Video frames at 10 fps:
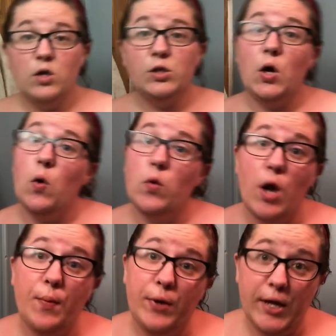So we're
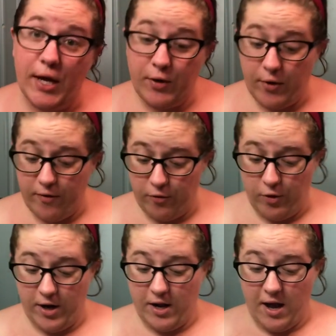not putting any
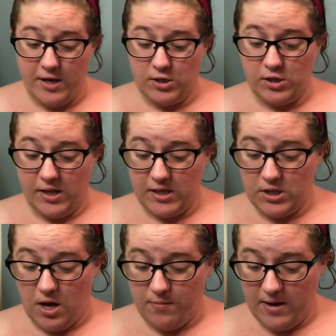grapefruit in it. I just like
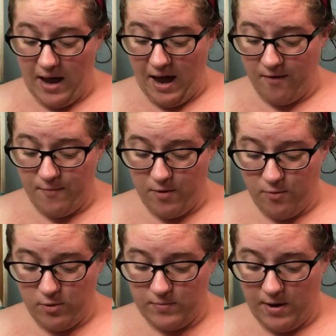dumped half my
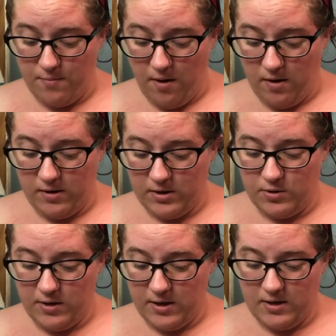rosemary bottle
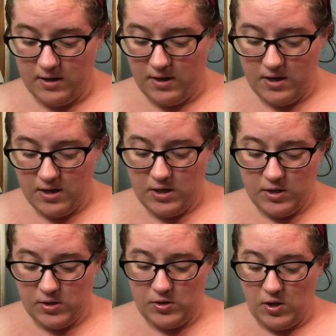into it.
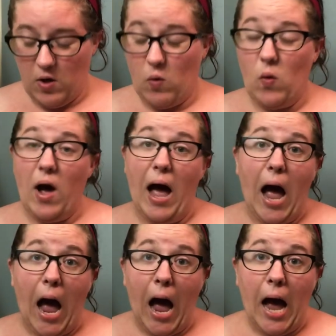So wow.
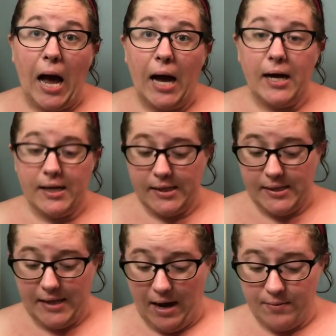
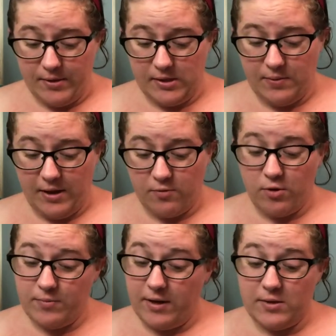Now I'm going to smell like
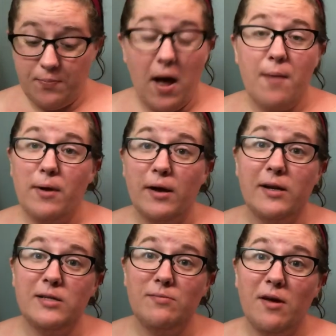roseberries, but I'm not
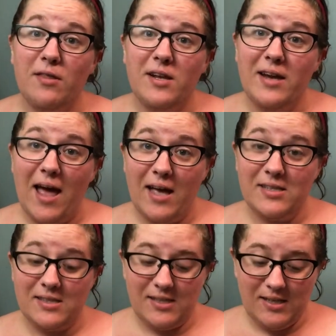going to smell the
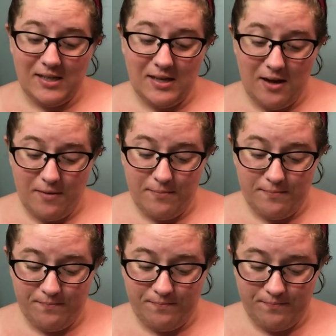nasty
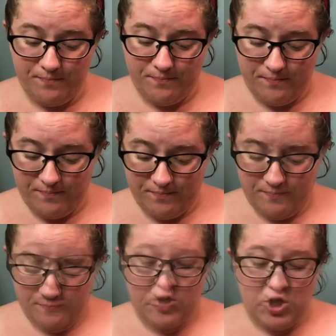um,
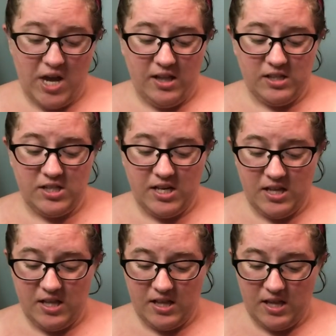
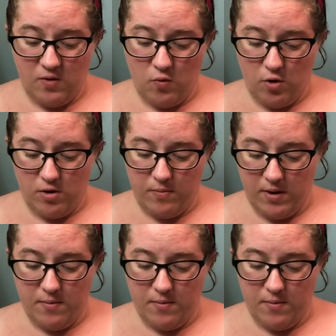gelatin that they warned me